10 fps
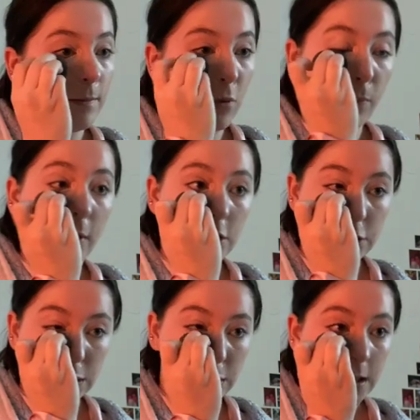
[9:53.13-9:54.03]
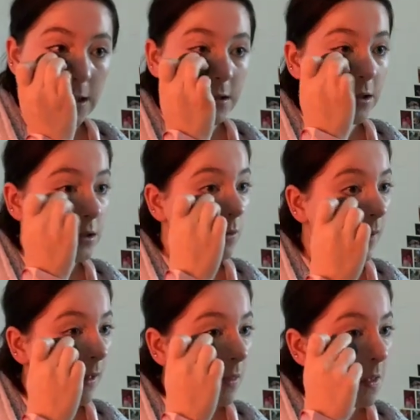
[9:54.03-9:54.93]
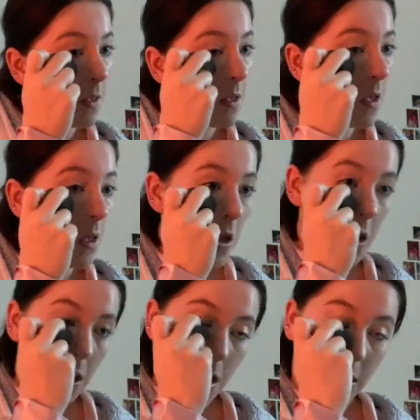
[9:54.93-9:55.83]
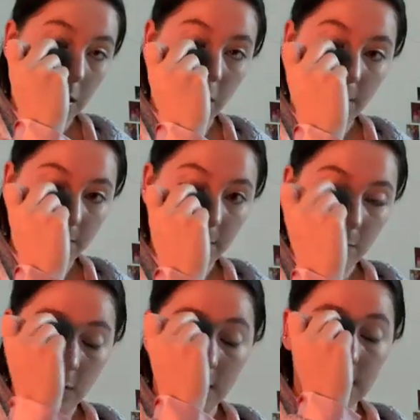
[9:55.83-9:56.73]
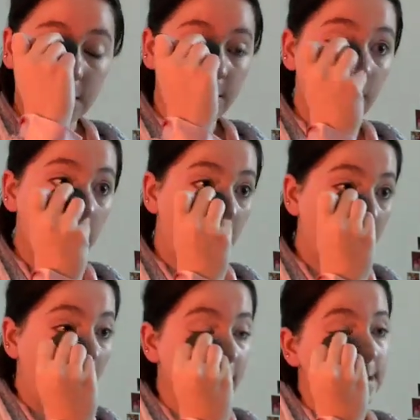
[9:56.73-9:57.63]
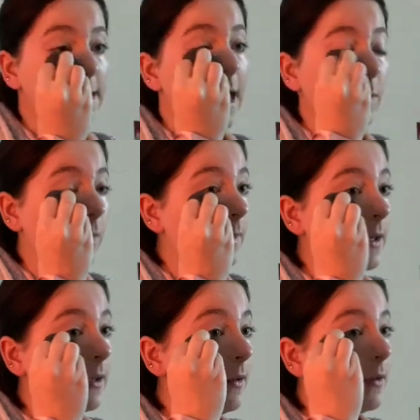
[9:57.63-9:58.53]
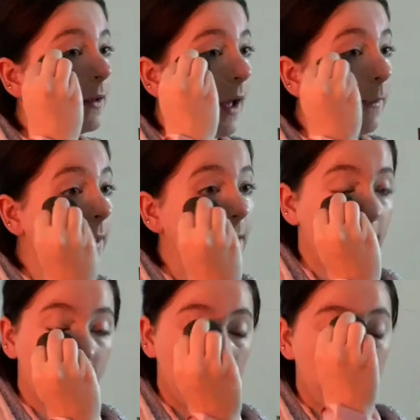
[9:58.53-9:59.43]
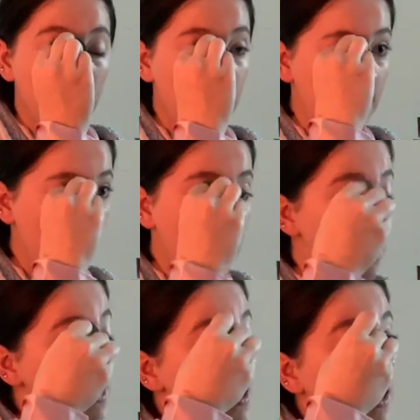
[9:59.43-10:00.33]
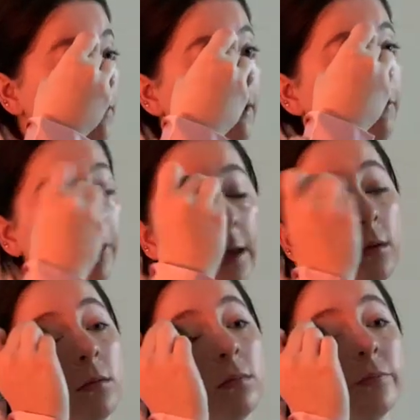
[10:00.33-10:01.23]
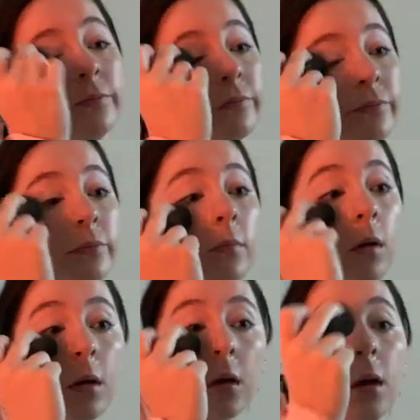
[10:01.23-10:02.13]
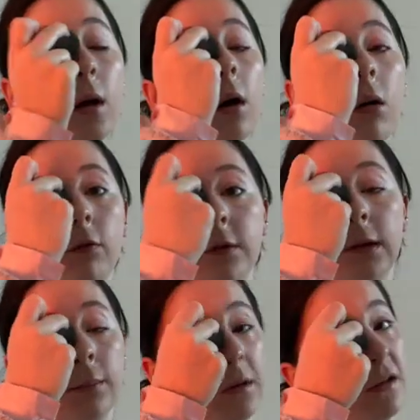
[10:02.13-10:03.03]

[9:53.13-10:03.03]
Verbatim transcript: more pressure to do well. You know. Whereas if I pass, I will be happy. If I fail, obviously I'd be